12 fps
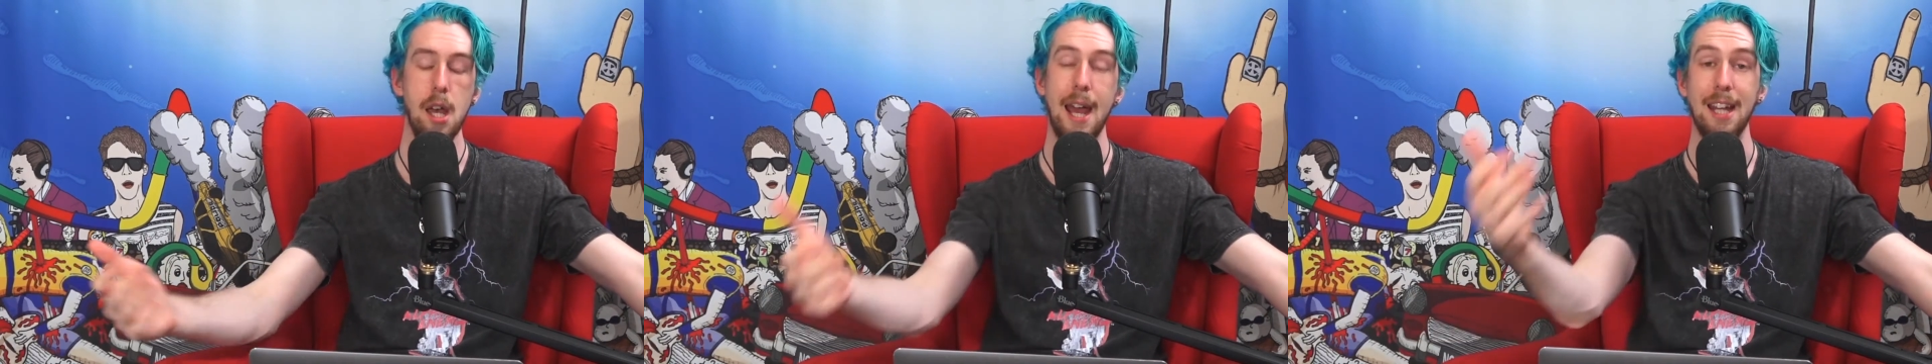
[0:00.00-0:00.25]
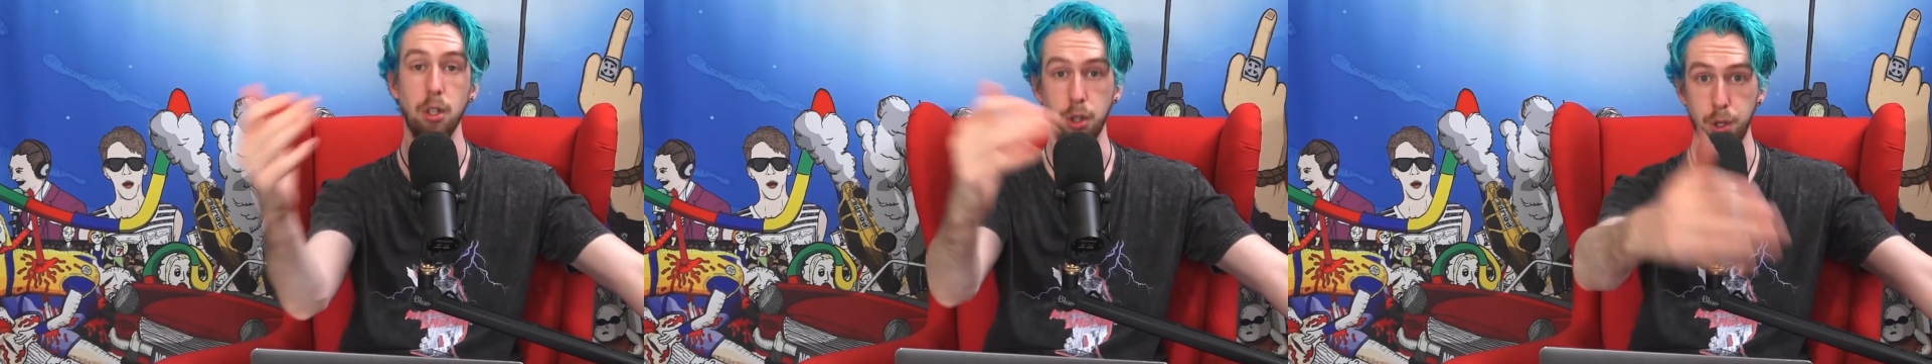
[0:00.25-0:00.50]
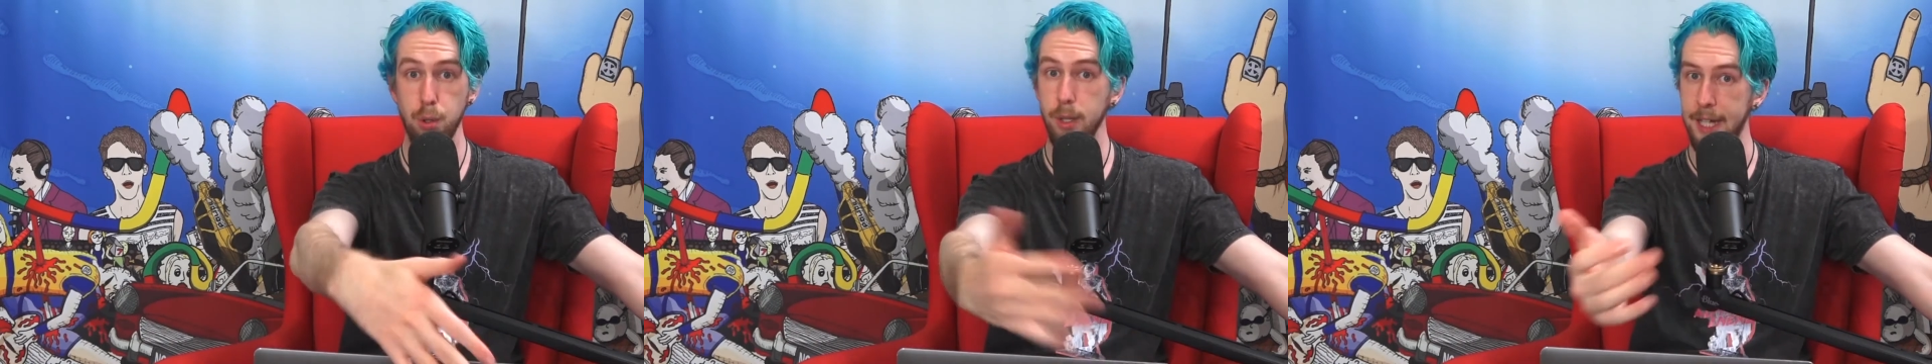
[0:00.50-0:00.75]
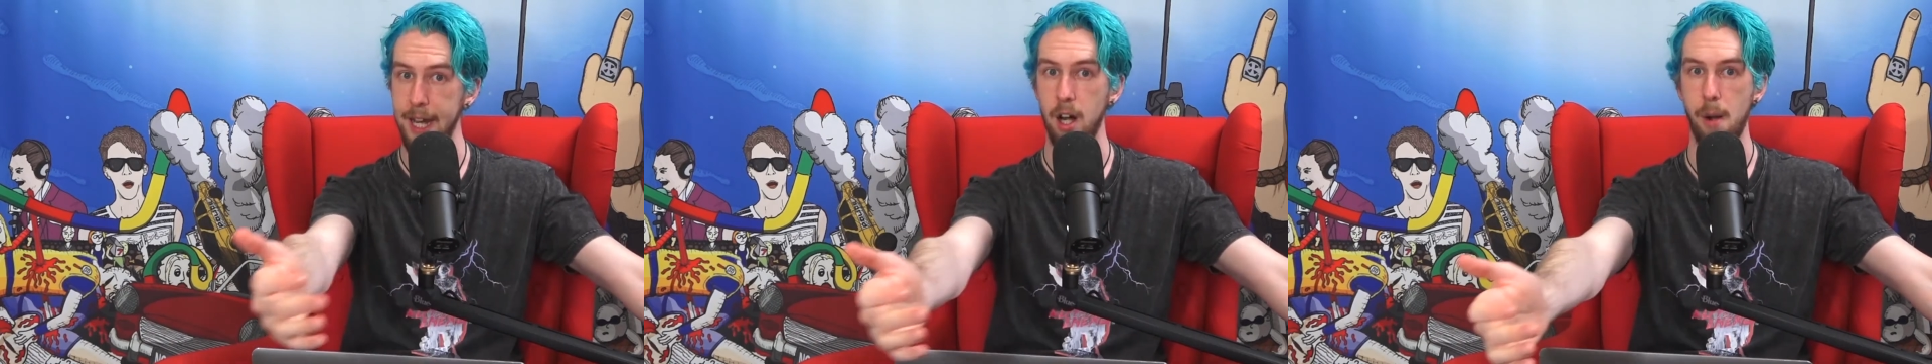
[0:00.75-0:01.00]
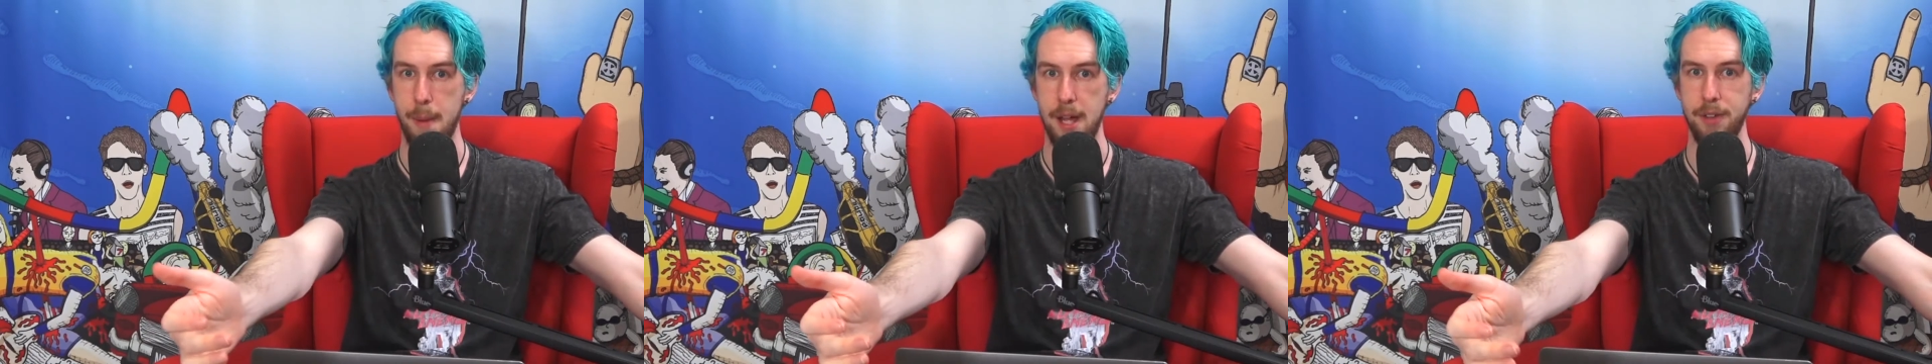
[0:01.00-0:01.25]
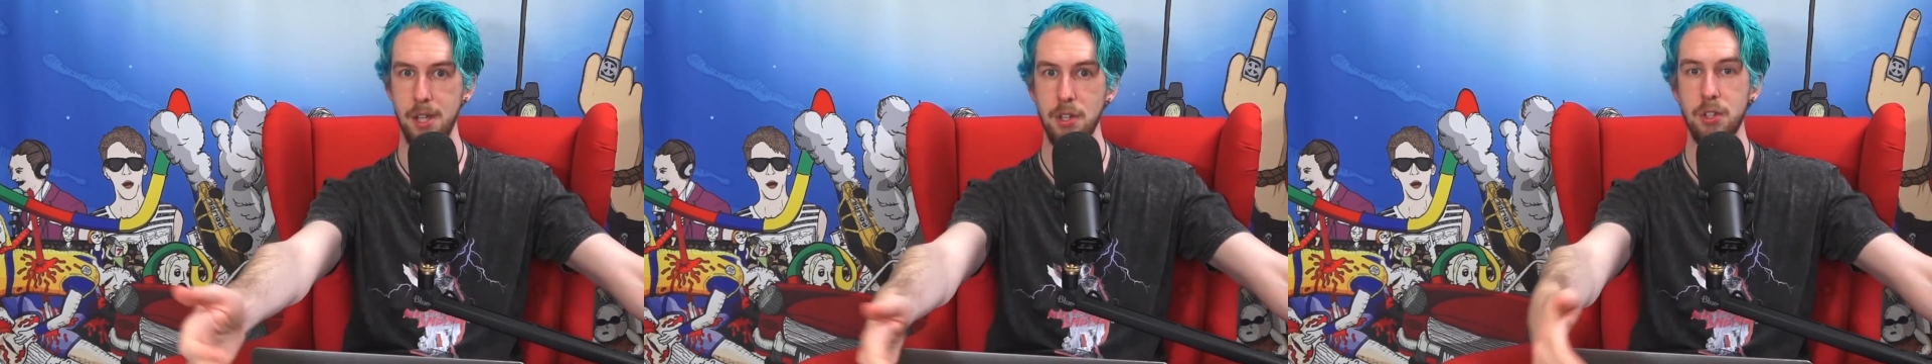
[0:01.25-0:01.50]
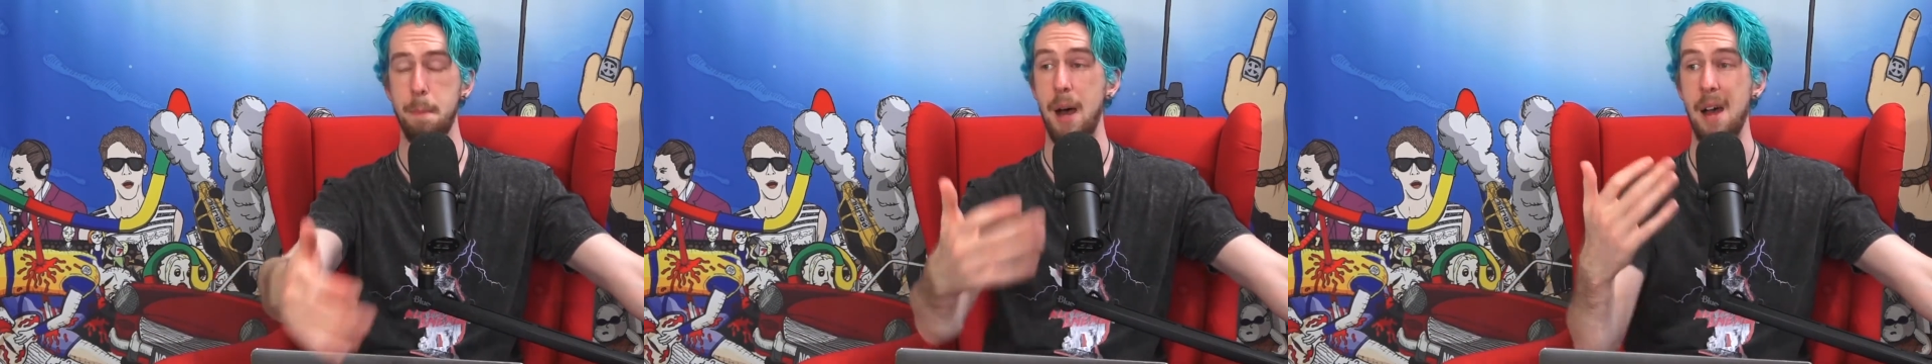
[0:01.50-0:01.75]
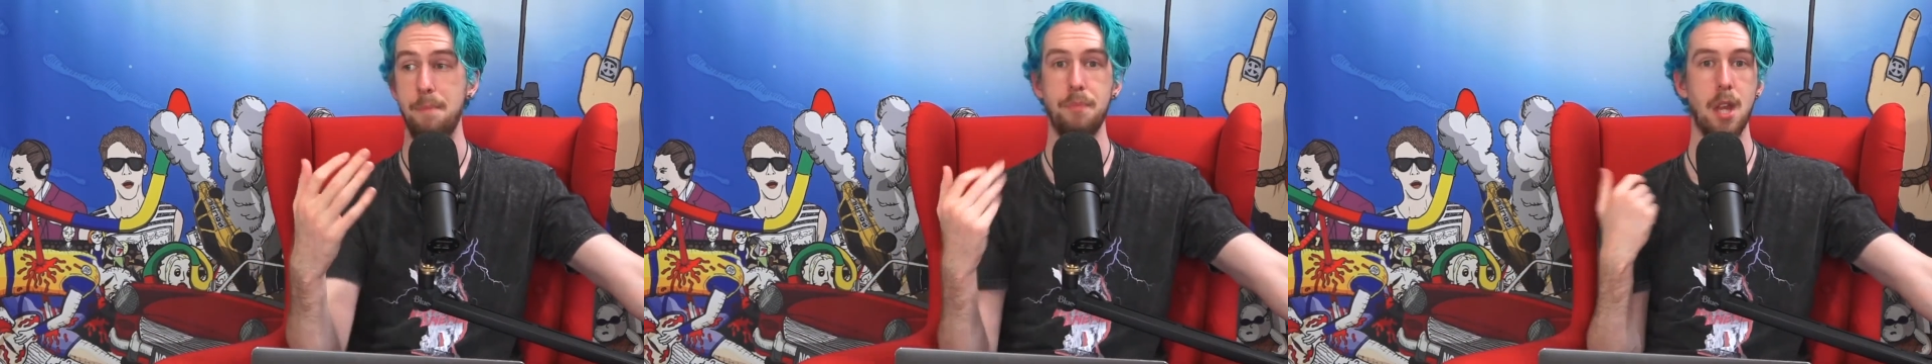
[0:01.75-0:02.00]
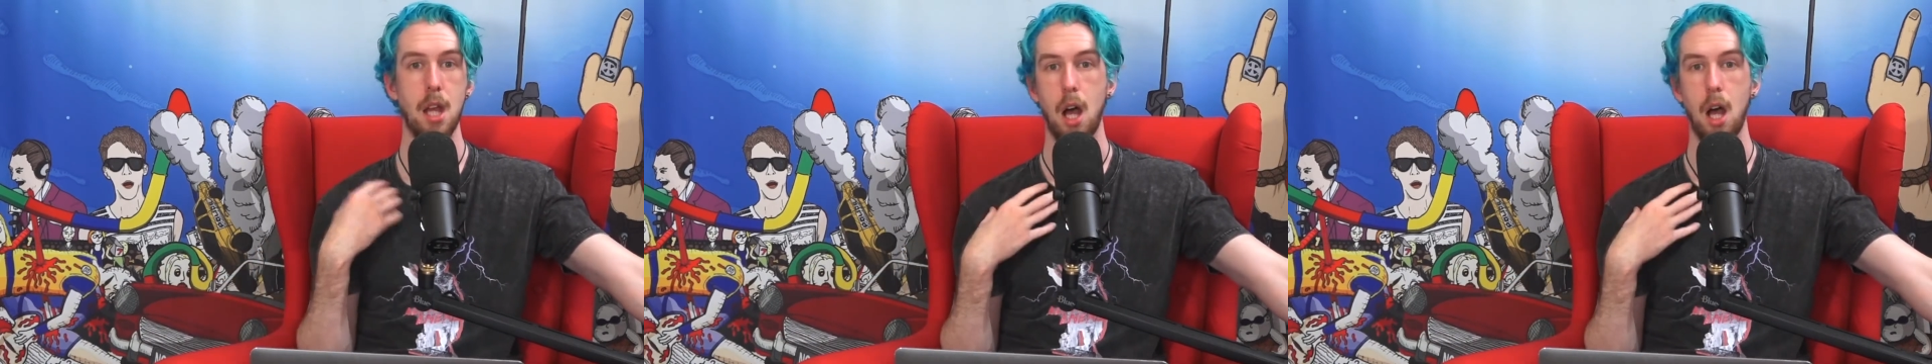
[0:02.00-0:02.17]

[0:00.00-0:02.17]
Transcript: and you care about this, but